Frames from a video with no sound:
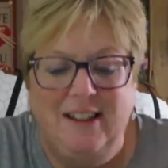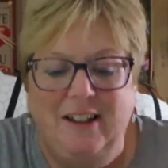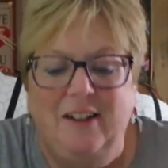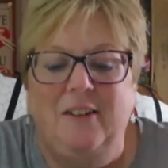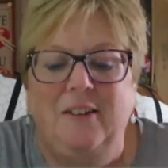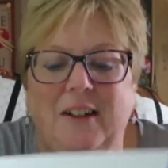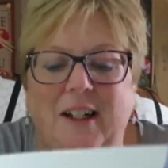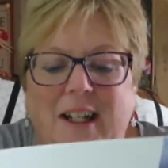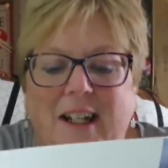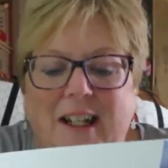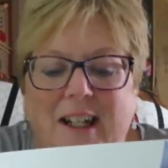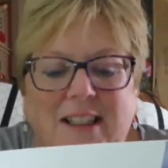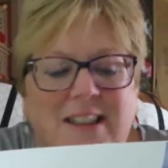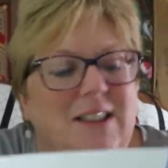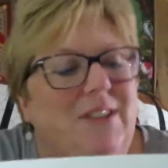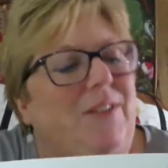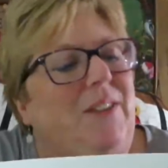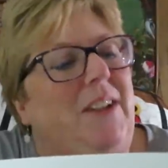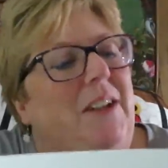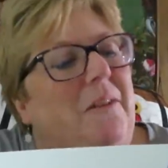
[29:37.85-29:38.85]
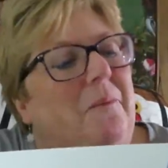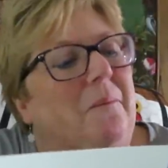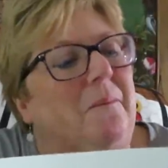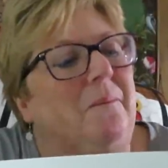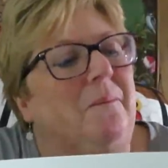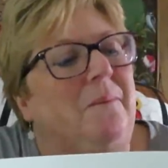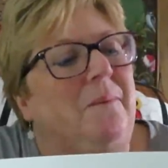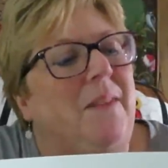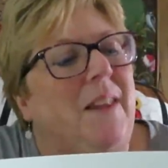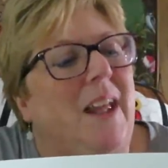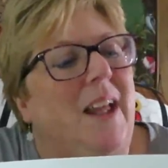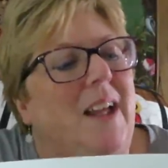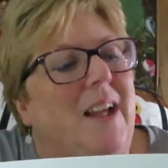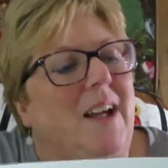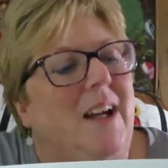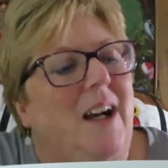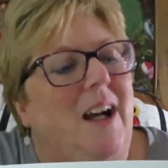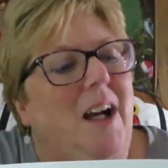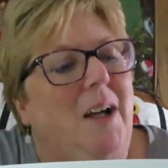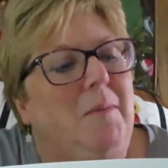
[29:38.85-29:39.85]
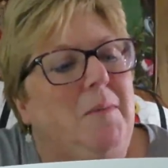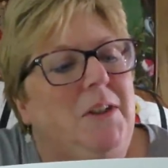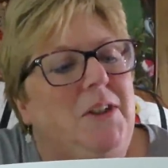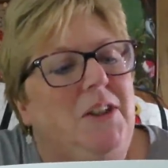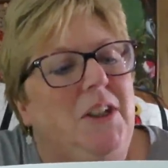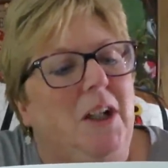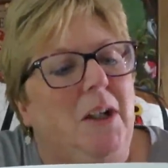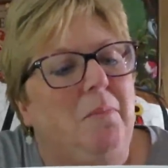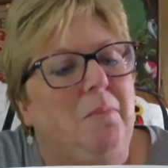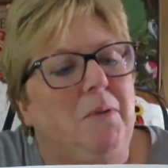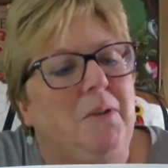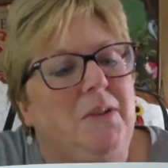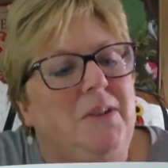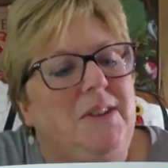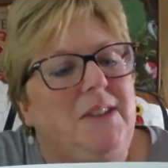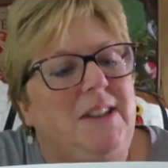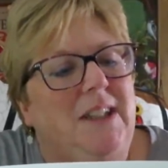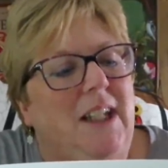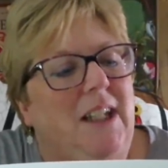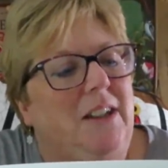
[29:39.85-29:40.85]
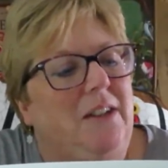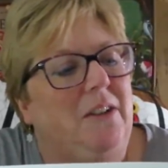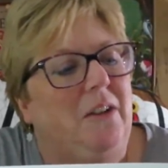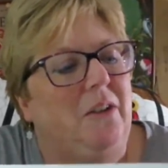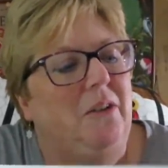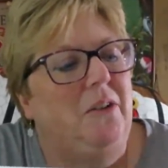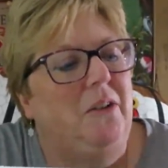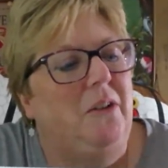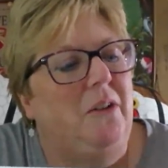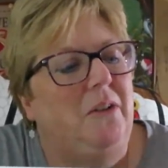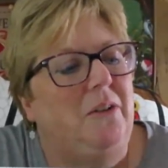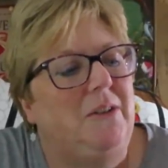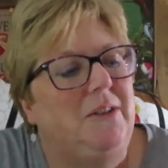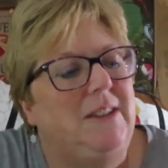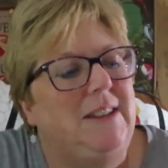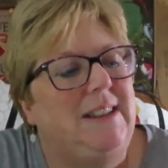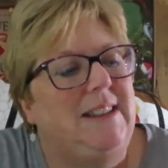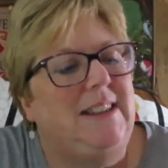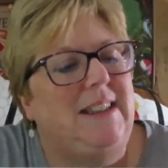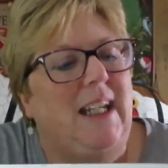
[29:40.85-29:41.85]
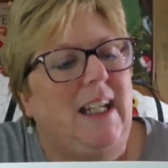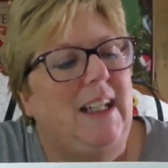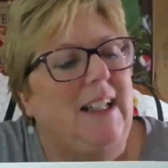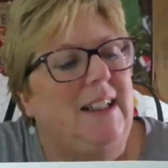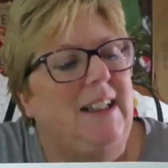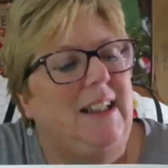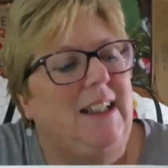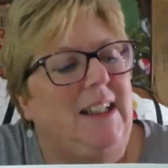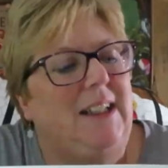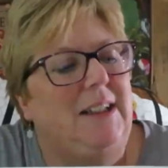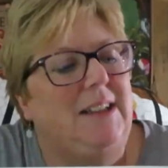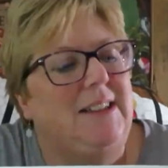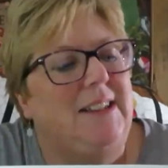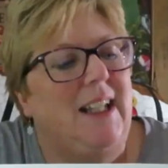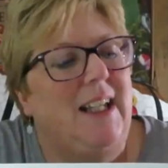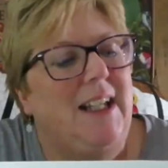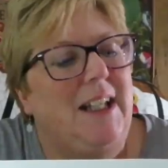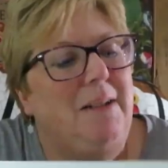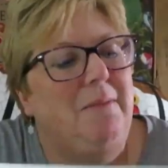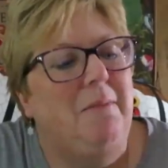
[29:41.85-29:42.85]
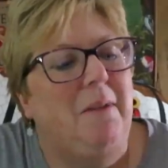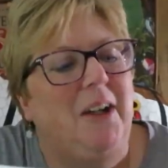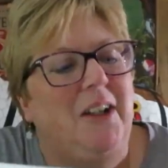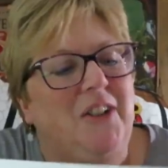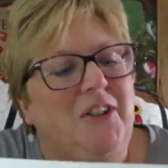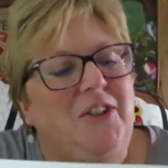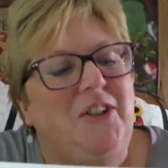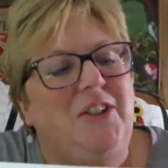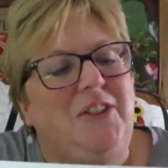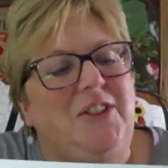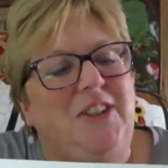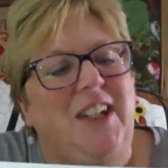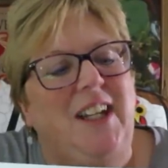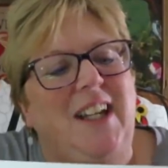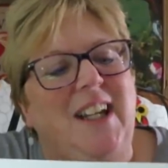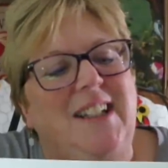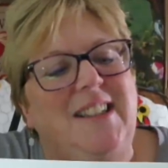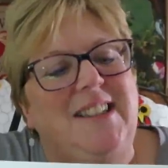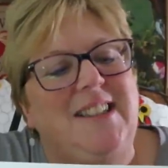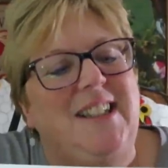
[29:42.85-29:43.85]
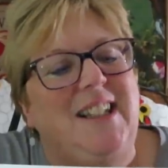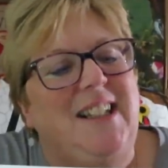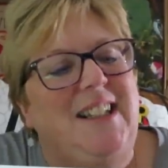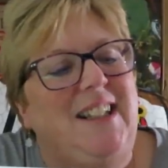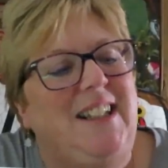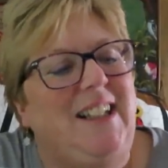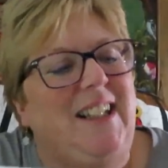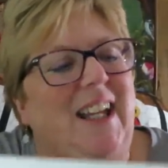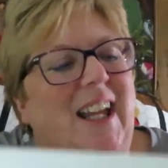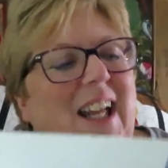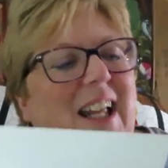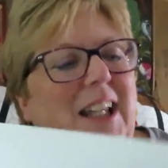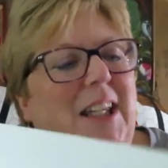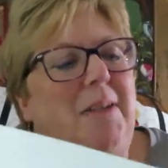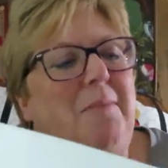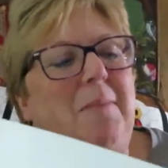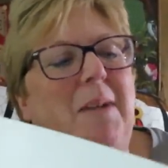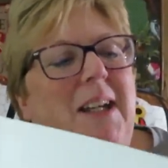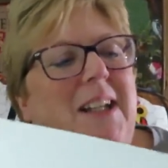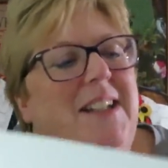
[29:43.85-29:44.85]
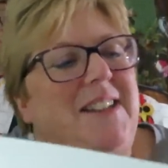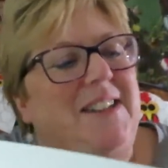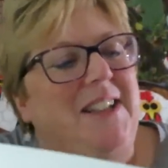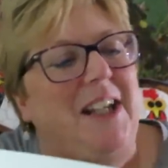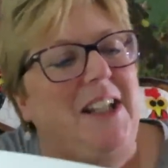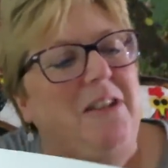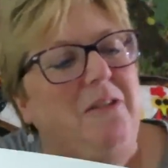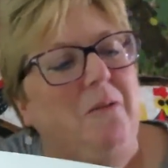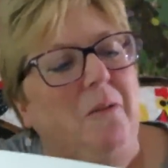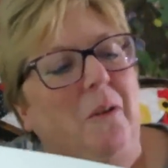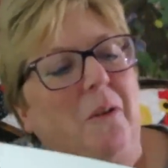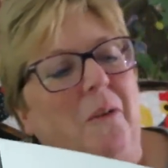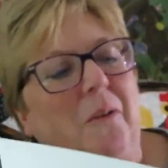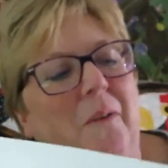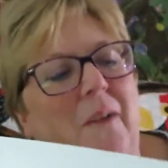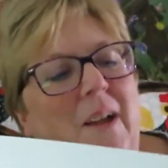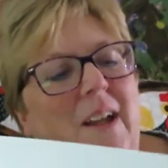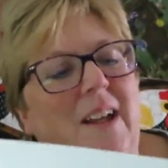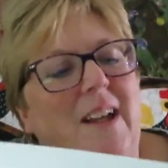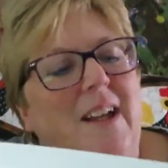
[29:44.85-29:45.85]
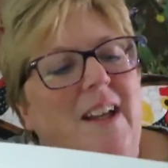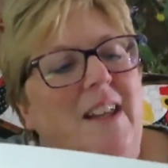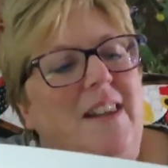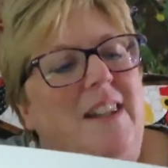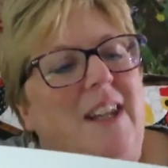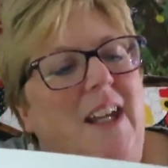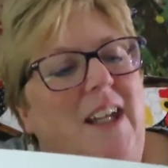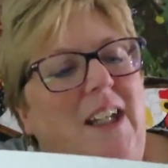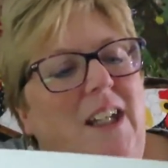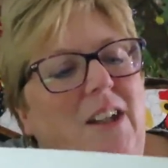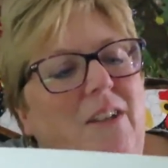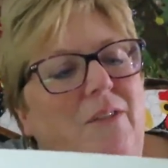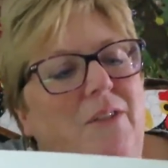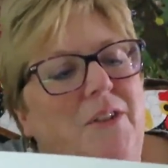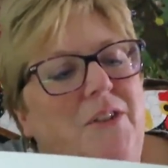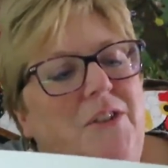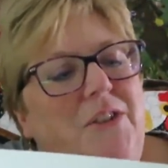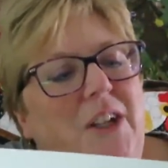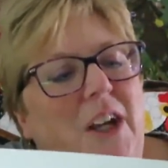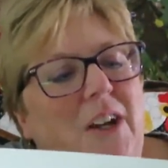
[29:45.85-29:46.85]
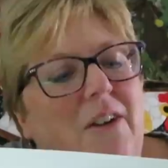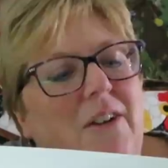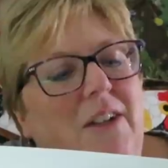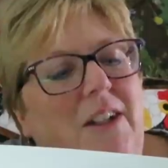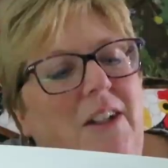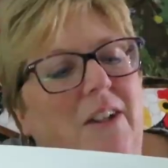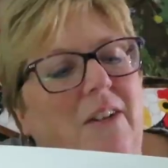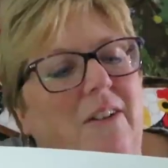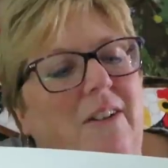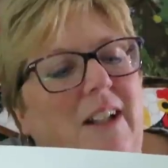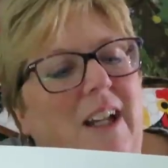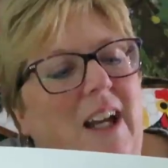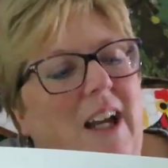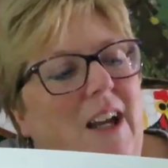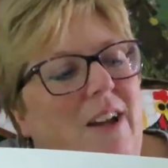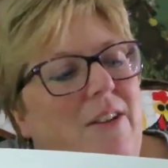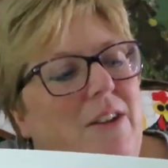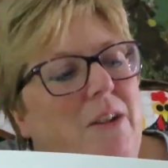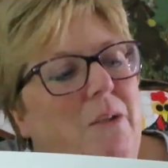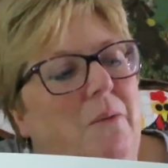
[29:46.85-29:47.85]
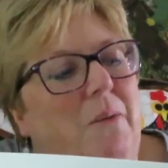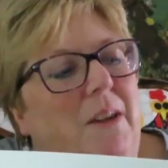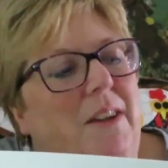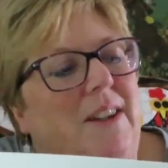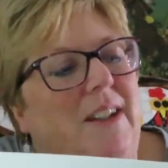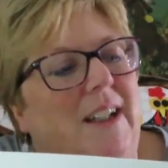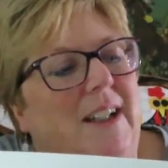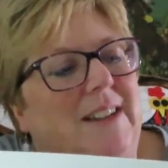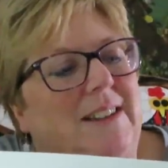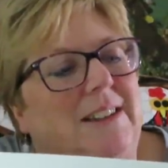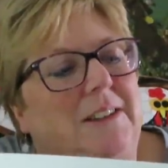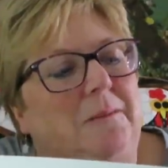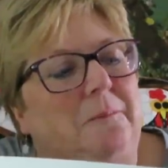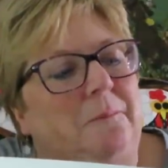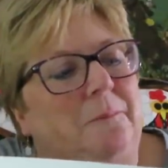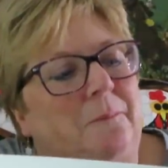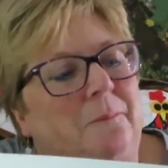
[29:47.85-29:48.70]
Okay, yes, sweet. Hi, Michelle, Bruce, Nate, Coco, Sandy, Zen, Marsha, Jan, Cindy, Ellie, Mae, and Jethro. Thank you for sharing your lives with us.